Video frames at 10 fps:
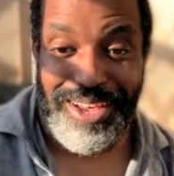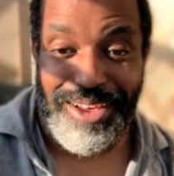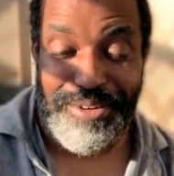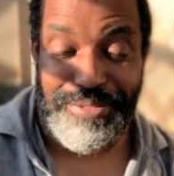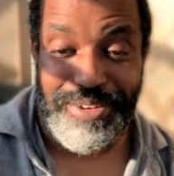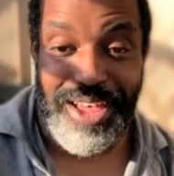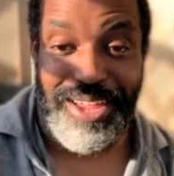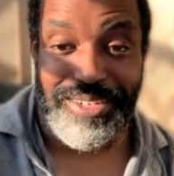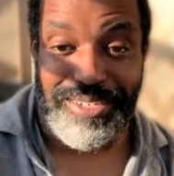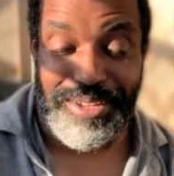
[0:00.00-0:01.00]
a
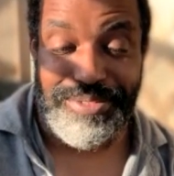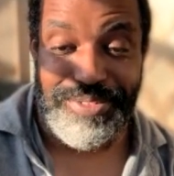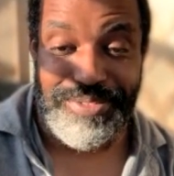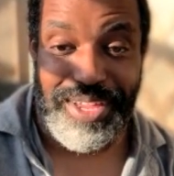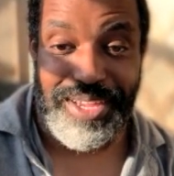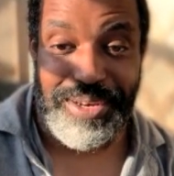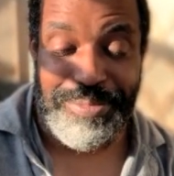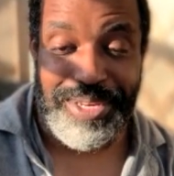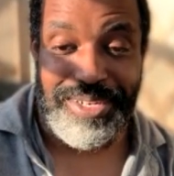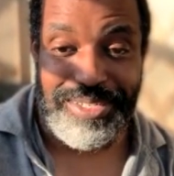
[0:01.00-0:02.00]
font of divine
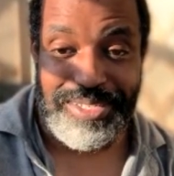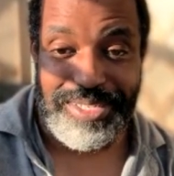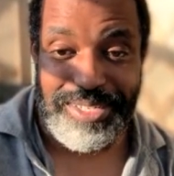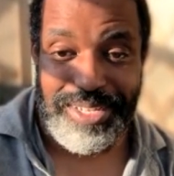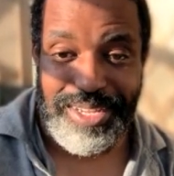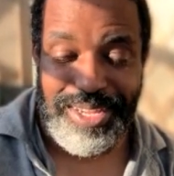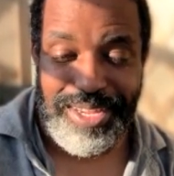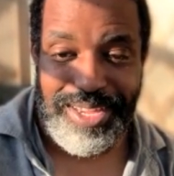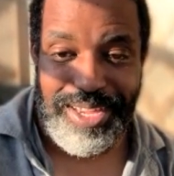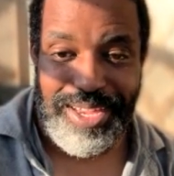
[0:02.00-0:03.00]
abundance
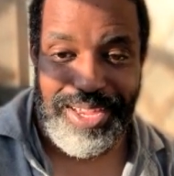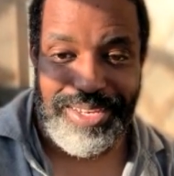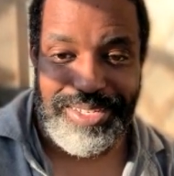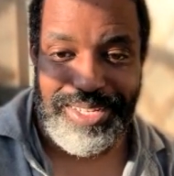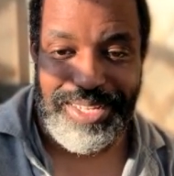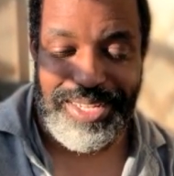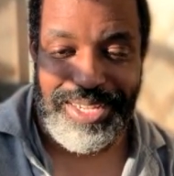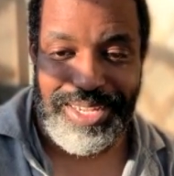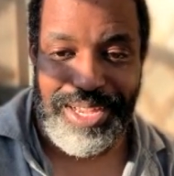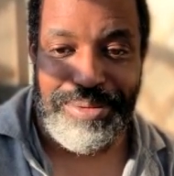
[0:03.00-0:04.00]
and
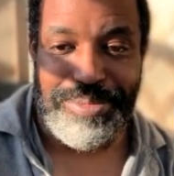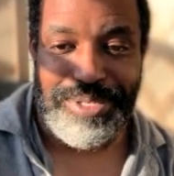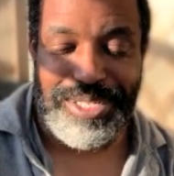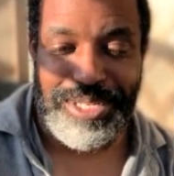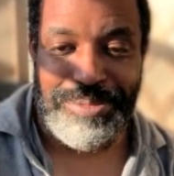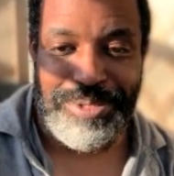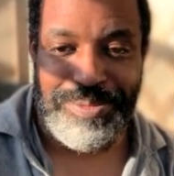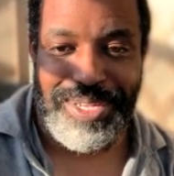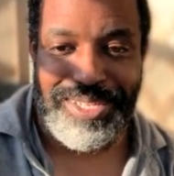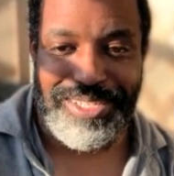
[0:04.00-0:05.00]
the humble human
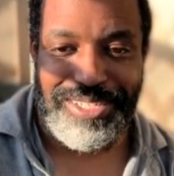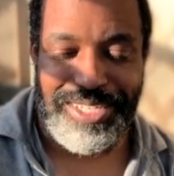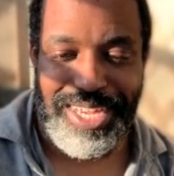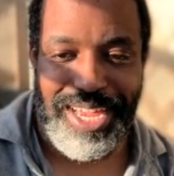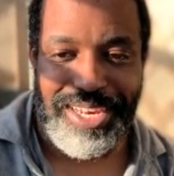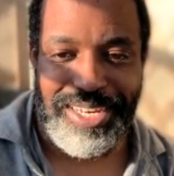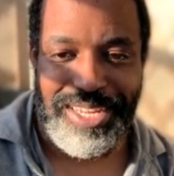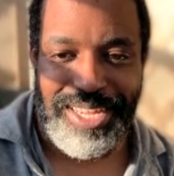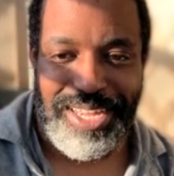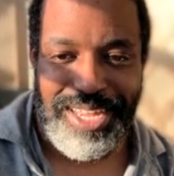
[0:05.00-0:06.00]
way that you can.
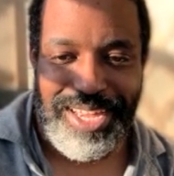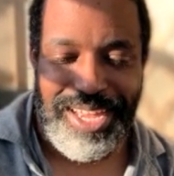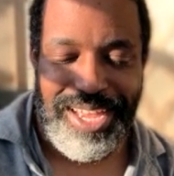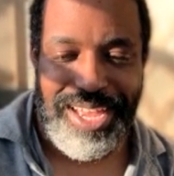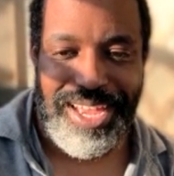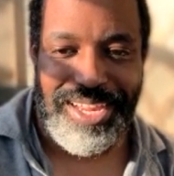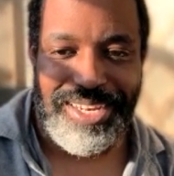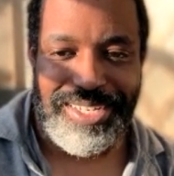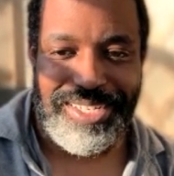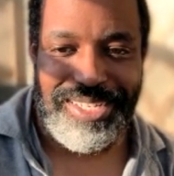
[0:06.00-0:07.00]

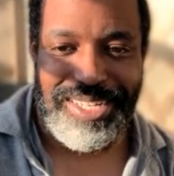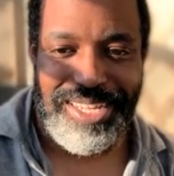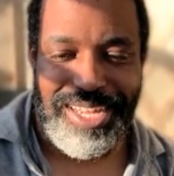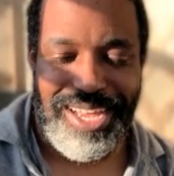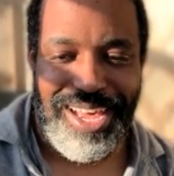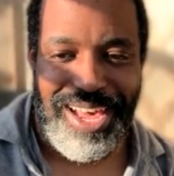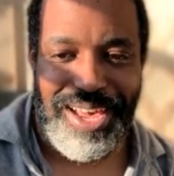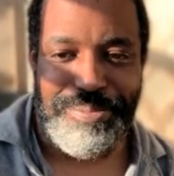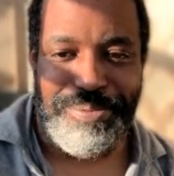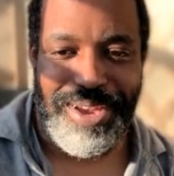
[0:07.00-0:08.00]
And
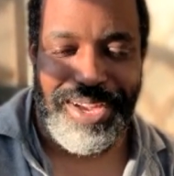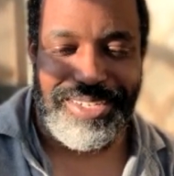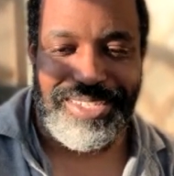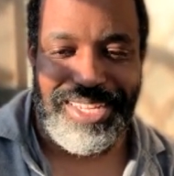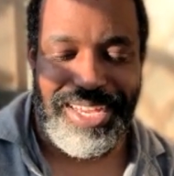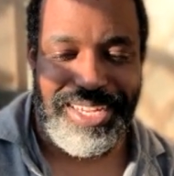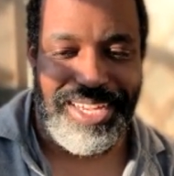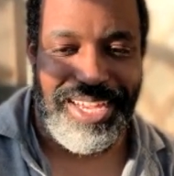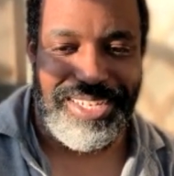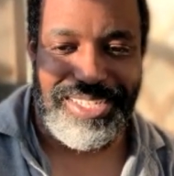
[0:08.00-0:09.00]
I practiced that
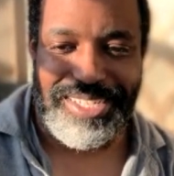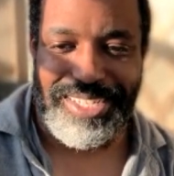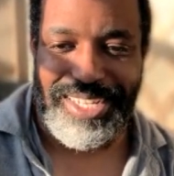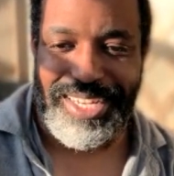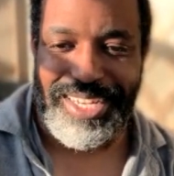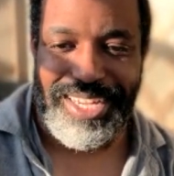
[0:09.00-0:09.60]
consciously